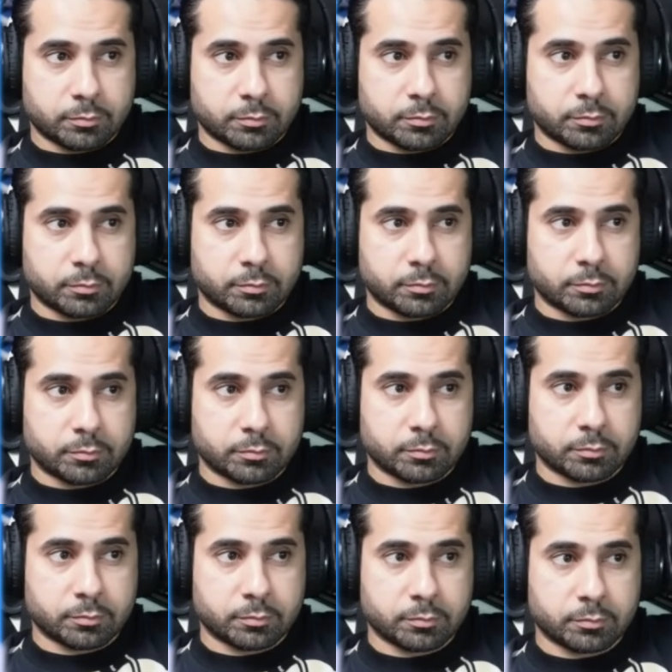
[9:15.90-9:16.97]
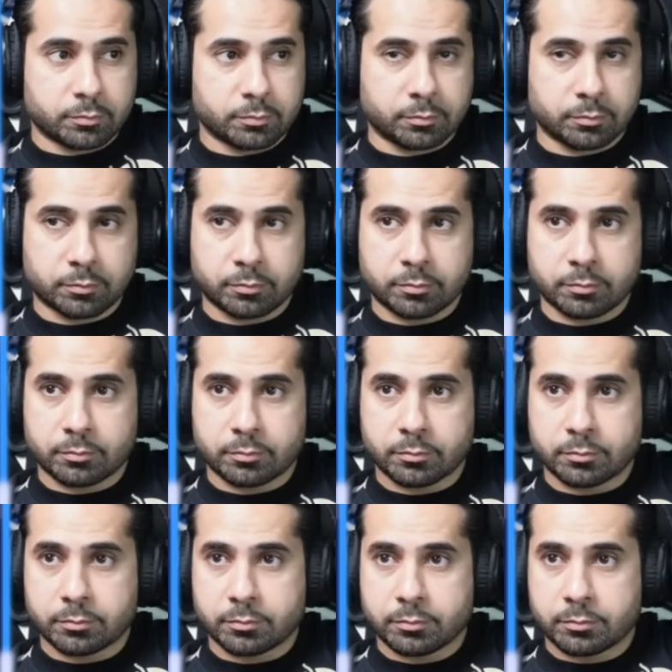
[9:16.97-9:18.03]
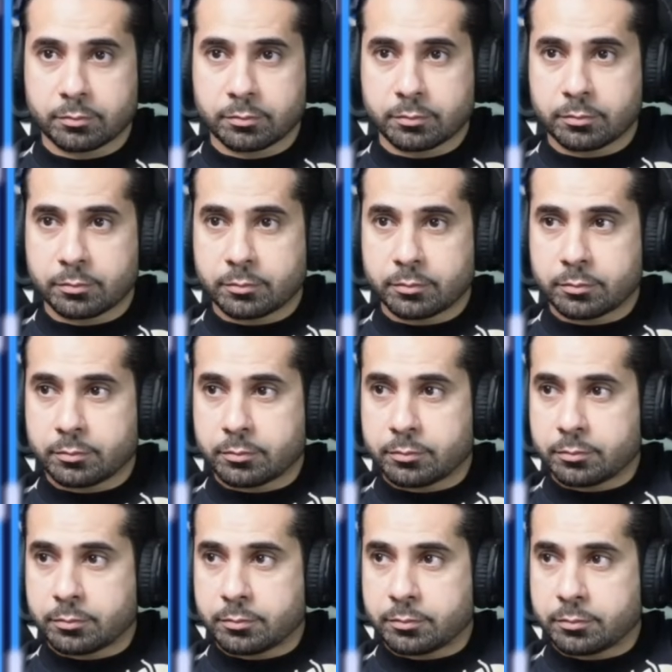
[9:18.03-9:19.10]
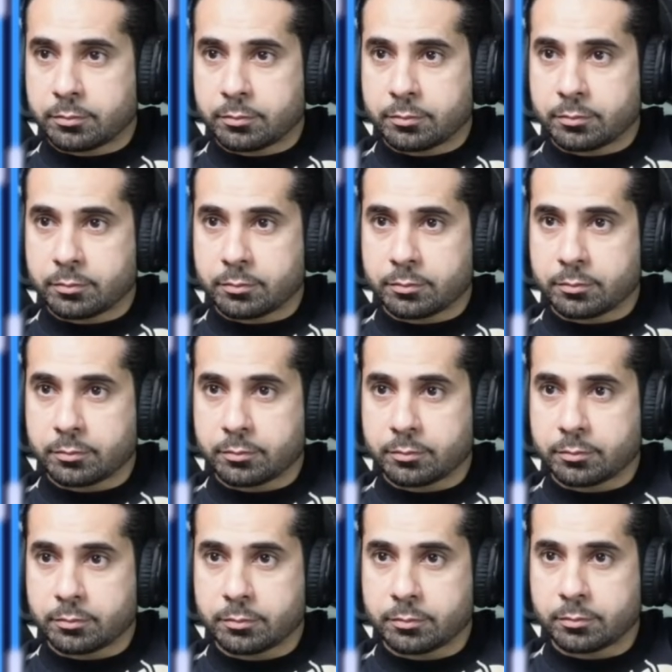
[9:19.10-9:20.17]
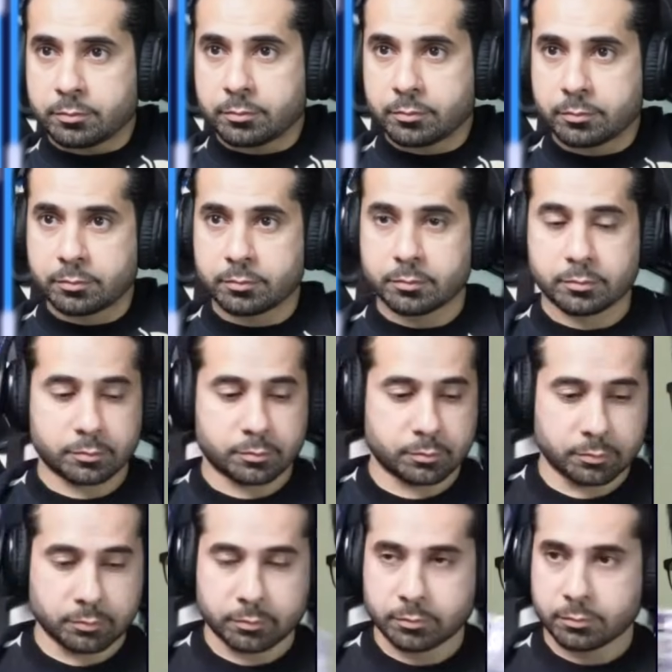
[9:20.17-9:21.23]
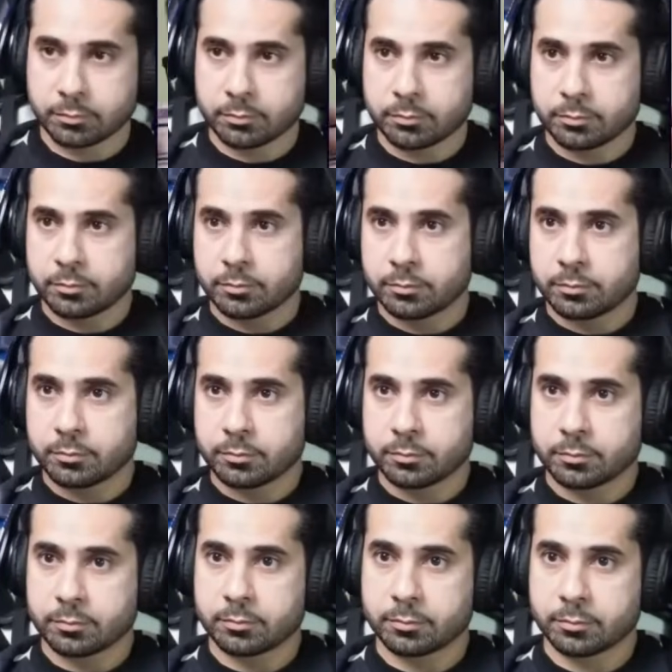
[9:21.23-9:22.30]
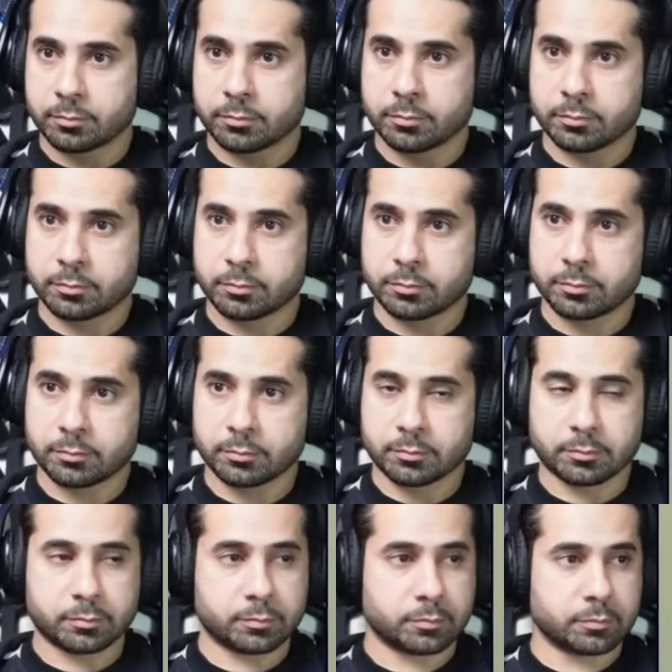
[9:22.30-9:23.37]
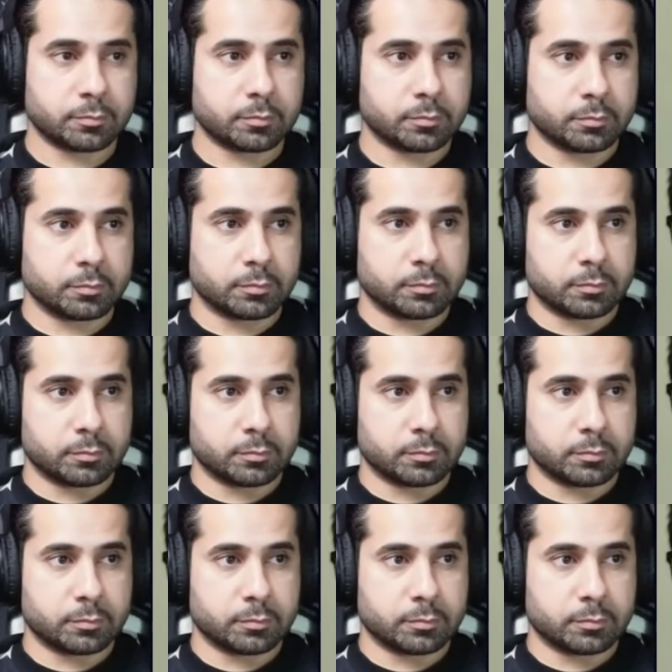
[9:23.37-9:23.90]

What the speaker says: No words are spoken by the person on screen.